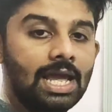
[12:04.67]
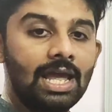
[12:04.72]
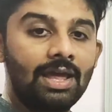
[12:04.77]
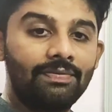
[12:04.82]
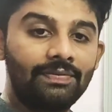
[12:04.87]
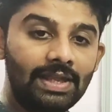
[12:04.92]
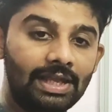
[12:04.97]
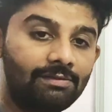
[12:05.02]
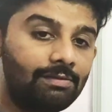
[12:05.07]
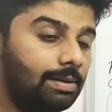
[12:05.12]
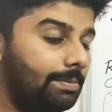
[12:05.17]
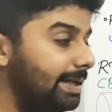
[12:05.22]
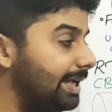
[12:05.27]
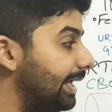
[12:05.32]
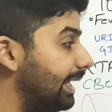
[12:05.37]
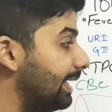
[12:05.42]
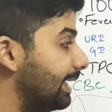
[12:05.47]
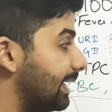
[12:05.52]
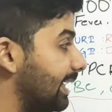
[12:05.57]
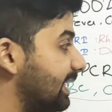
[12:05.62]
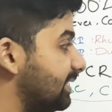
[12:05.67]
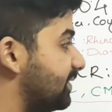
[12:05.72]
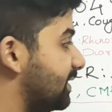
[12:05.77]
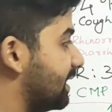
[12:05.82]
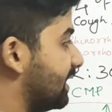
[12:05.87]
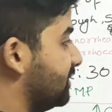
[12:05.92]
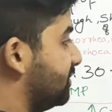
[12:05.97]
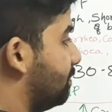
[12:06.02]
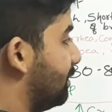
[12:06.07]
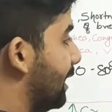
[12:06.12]
There will be increased
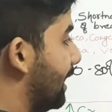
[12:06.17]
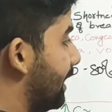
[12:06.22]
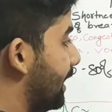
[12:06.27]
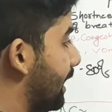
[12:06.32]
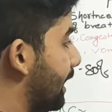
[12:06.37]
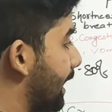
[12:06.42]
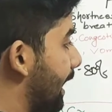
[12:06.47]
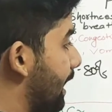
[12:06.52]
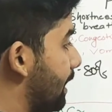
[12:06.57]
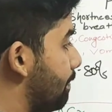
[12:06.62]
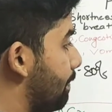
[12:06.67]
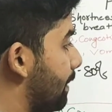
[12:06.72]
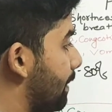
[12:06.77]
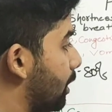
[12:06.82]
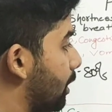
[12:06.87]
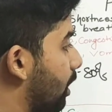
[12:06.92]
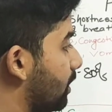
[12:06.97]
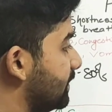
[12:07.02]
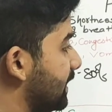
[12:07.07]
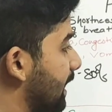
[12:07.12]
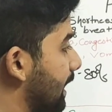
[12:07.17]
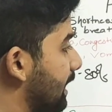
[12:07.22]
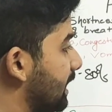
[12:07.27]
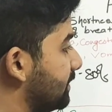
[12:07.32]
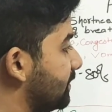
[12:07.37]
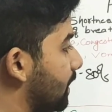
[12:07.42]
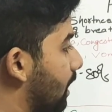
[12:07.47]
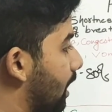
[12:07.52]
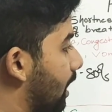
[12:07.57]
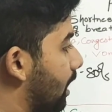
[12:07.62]
respiratory rate because there is
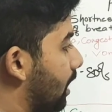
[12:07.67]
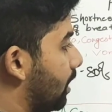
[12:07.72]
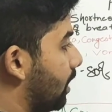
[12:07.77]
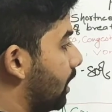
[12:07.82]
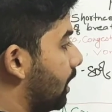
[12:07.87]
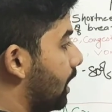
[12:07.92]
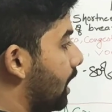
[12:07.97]
a